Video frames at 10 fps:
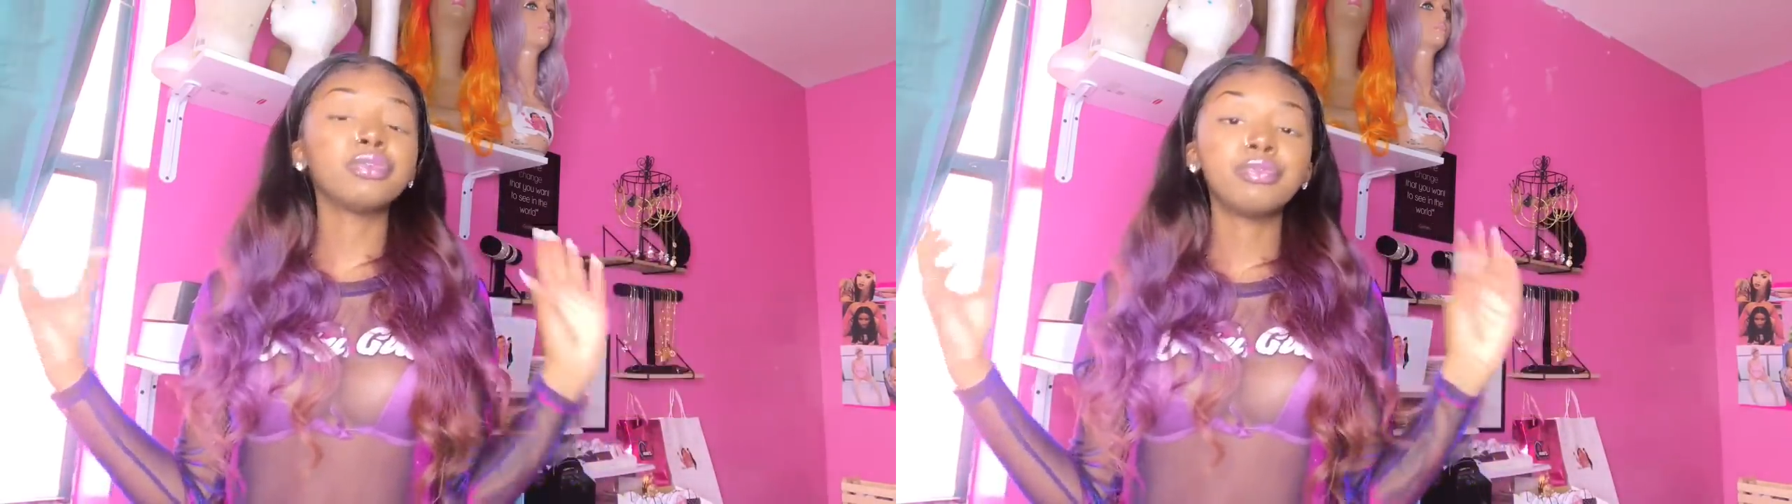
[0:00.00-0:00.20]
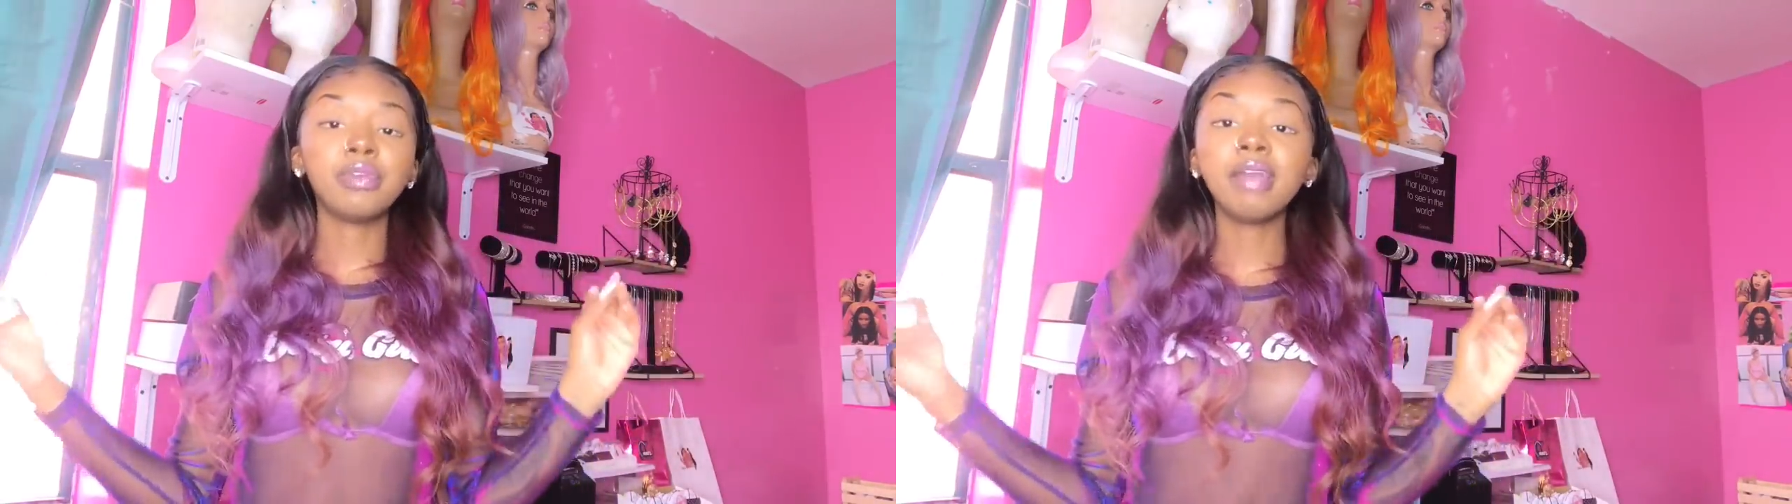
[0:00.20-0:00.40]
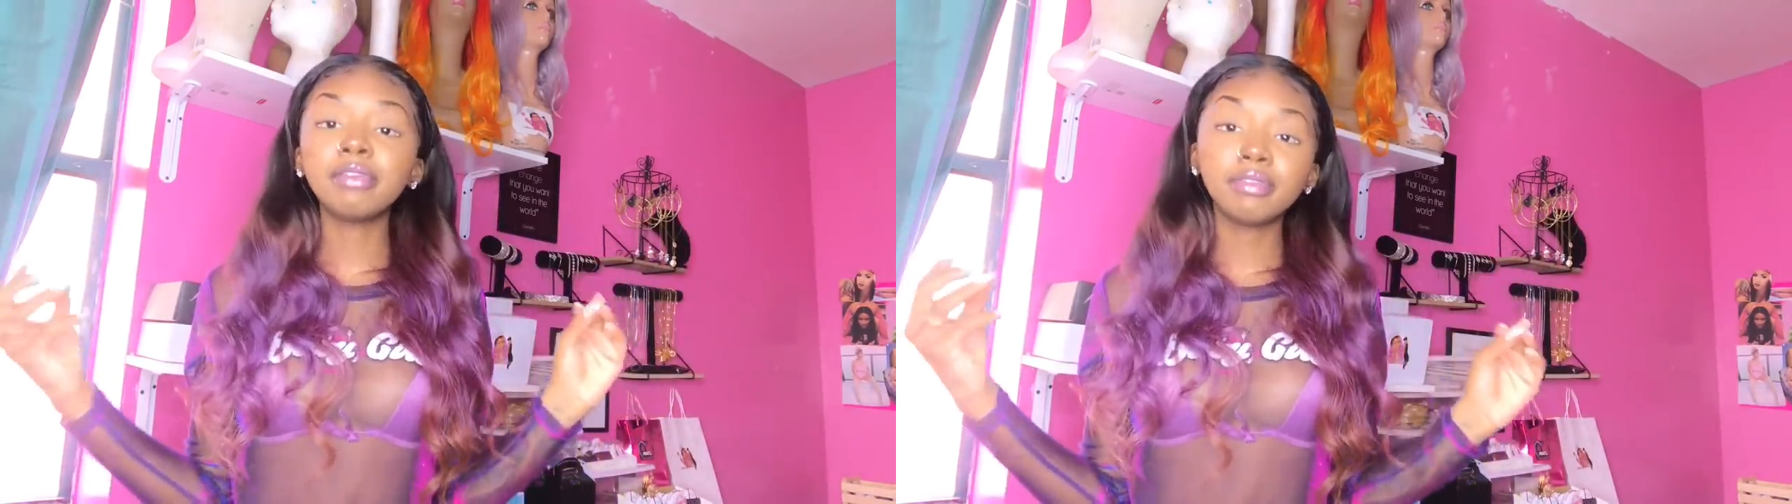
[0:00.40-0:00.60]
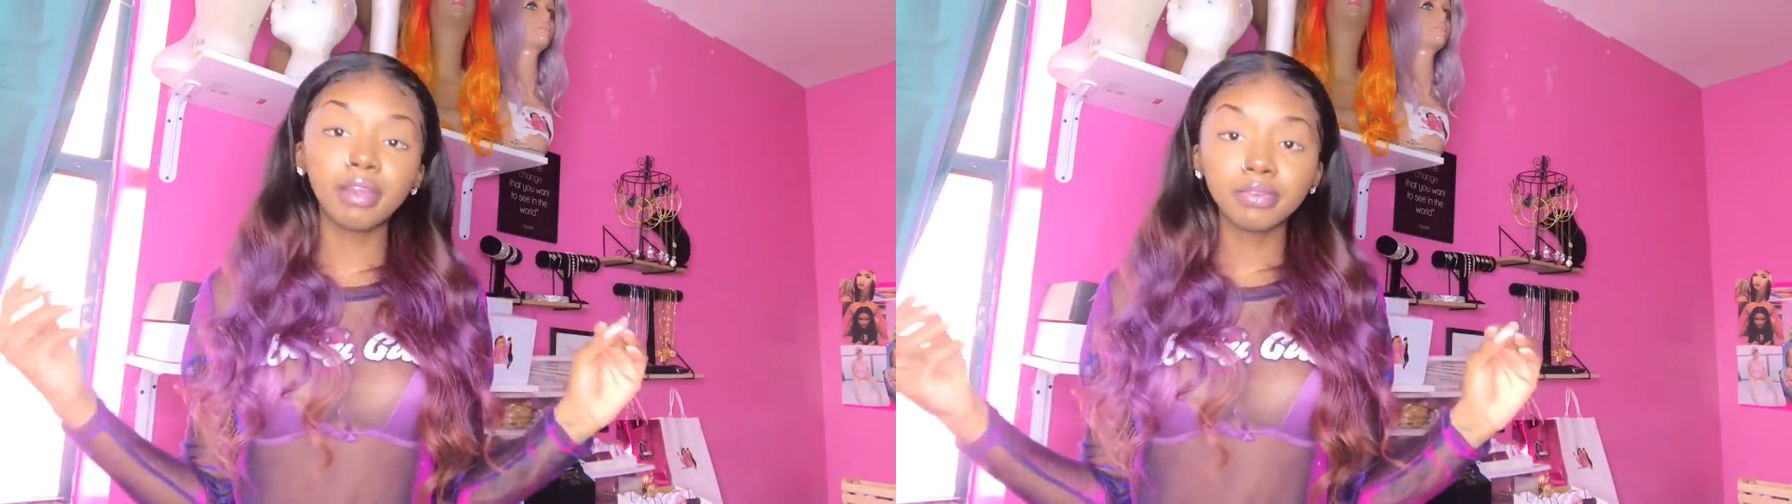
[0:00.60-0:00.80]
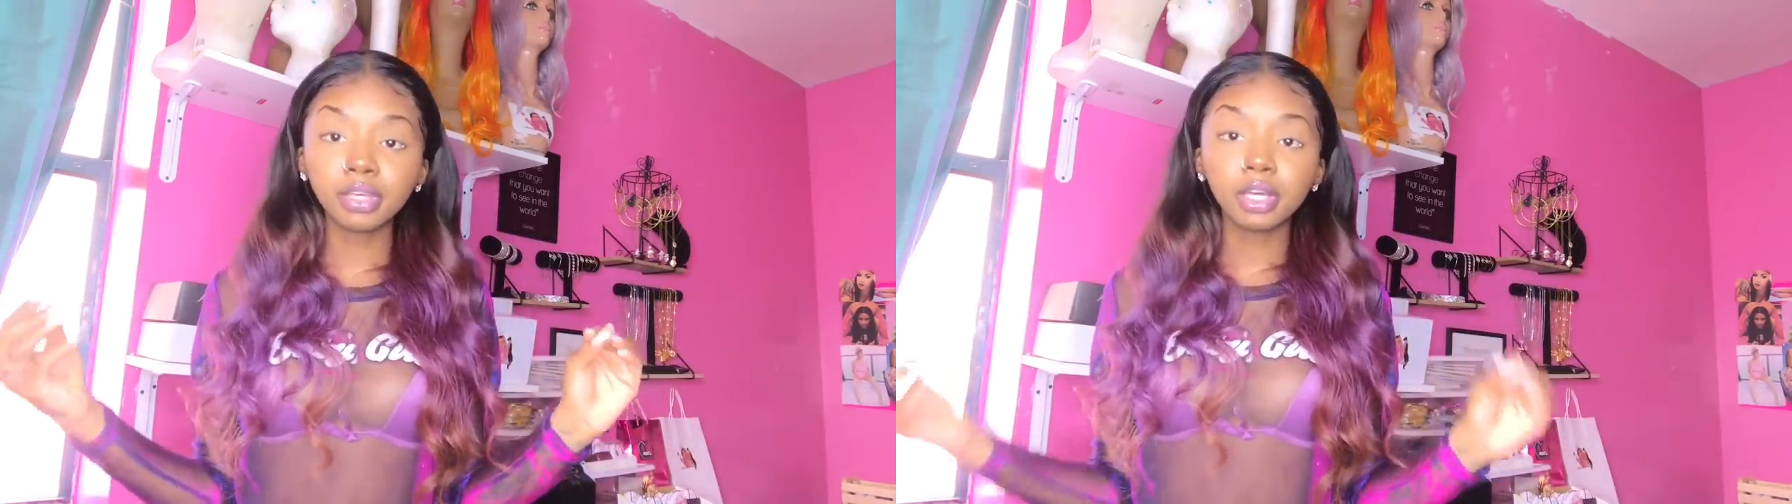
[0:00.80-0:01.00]
very
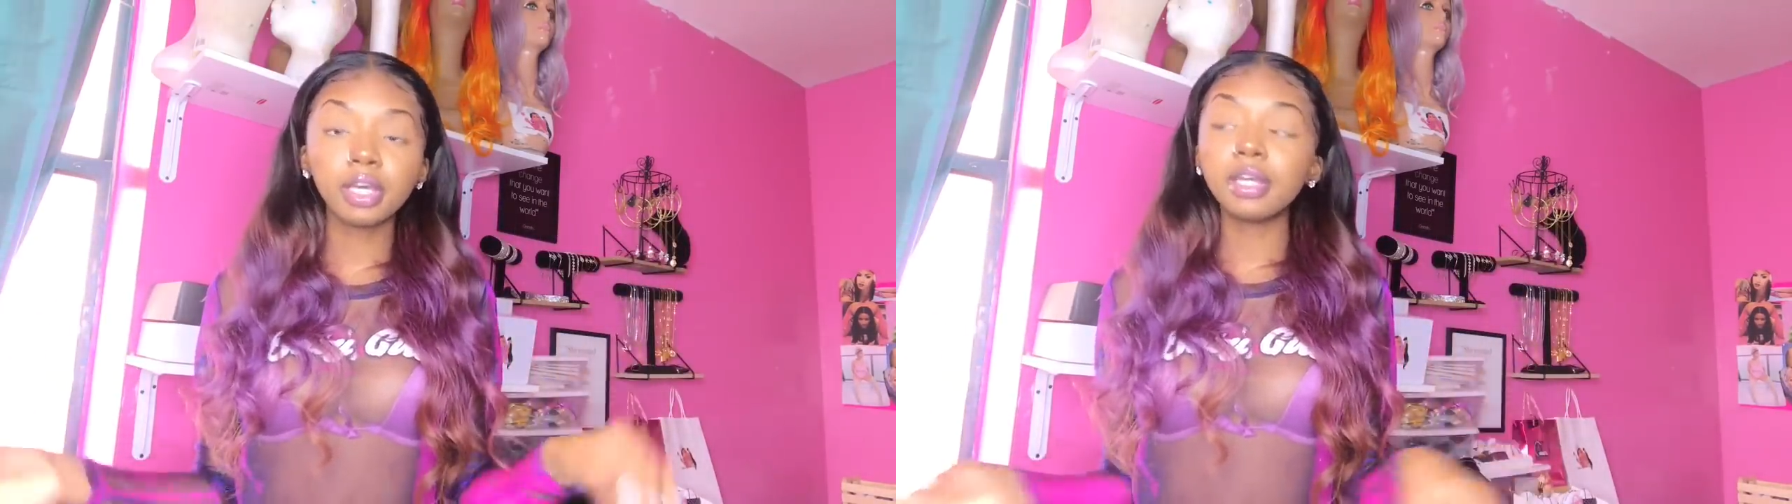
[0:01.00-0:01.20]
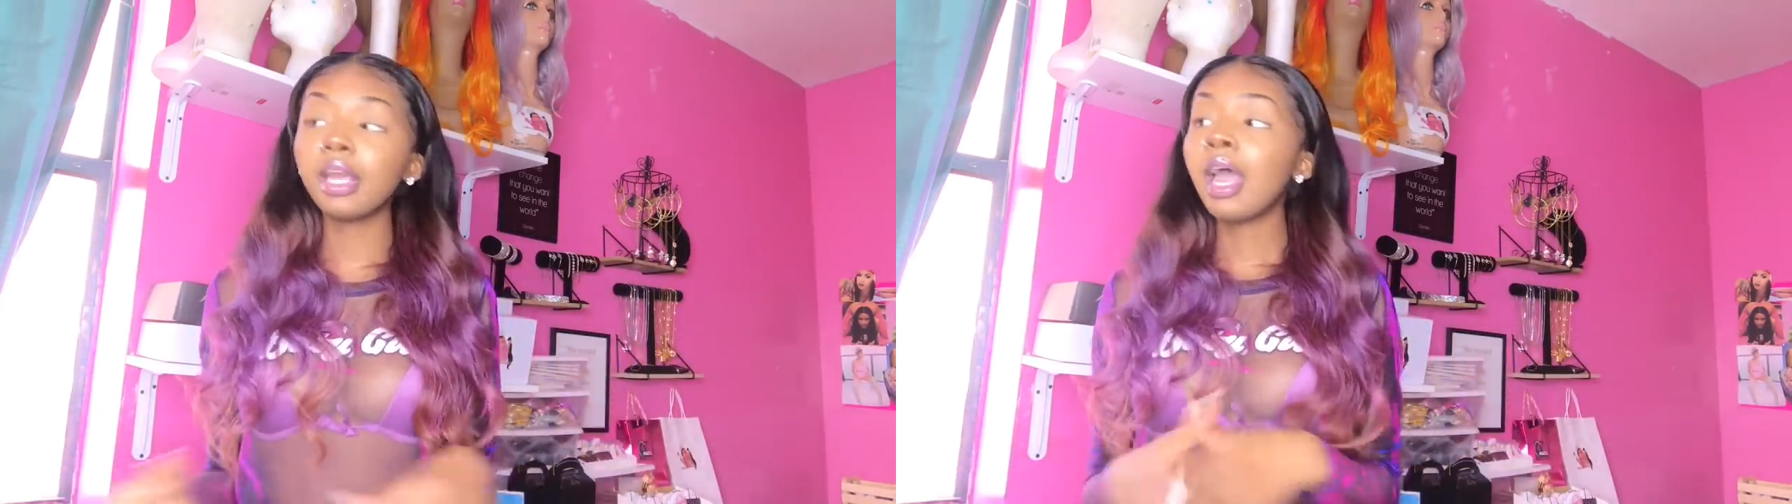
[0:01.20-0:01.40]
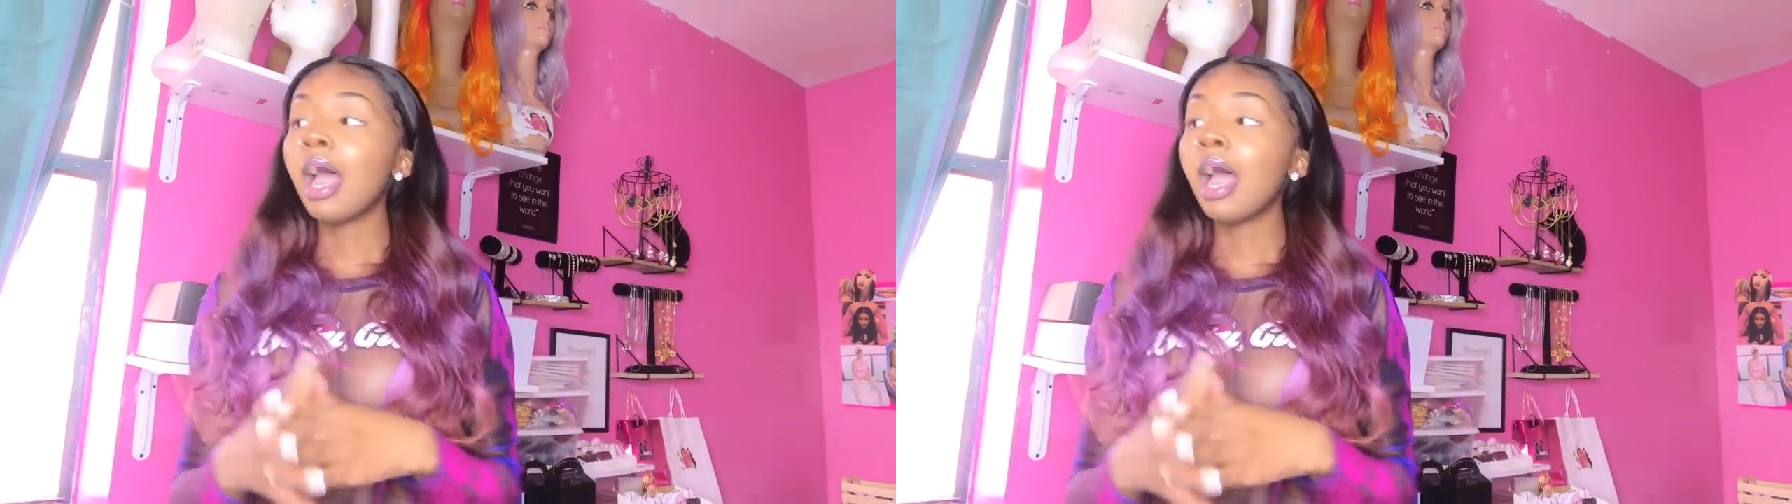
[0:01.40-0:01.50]
good.